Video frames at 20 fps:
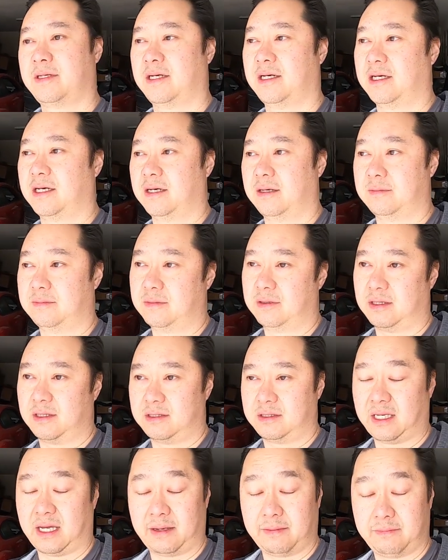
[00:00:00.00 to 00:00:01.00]

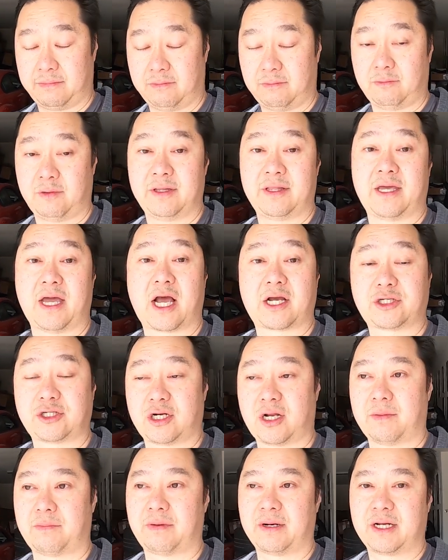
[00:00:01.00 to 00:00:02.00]
That won the
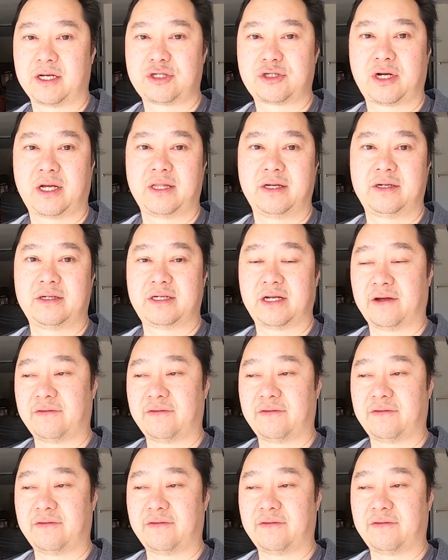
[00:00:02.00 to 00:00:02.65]
auction on Bringatrailer.